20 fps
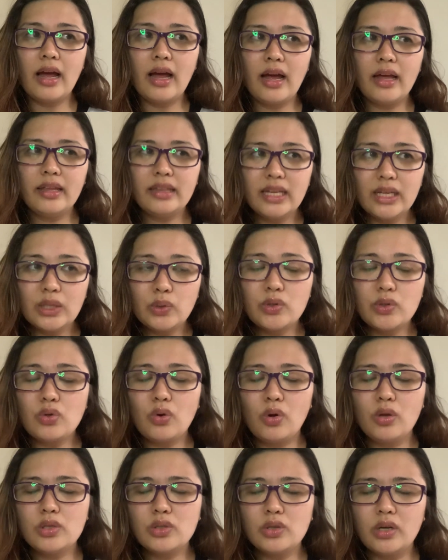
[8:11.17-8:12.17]
I think it was
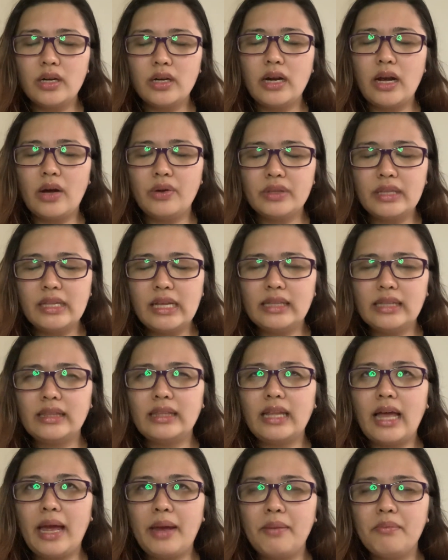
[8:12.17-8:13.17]
also around that
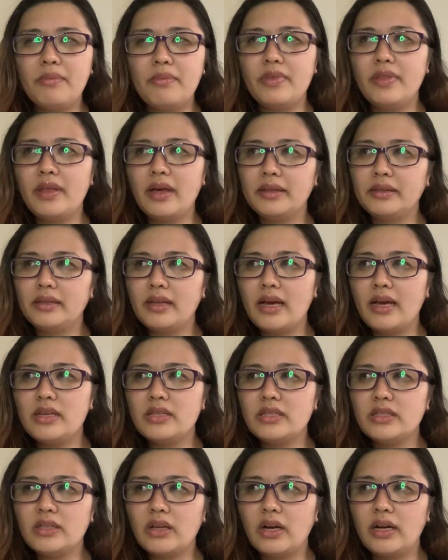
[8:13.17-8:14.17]
time that I
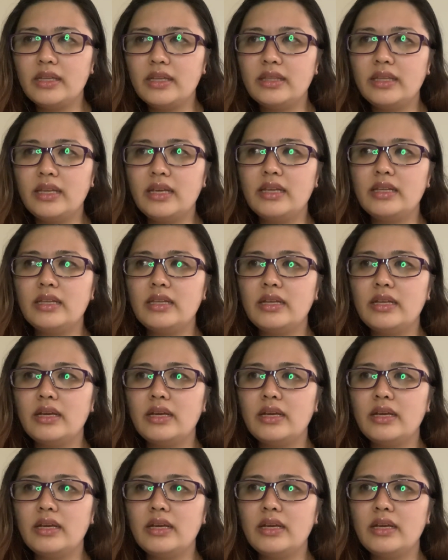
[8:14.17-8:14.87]
started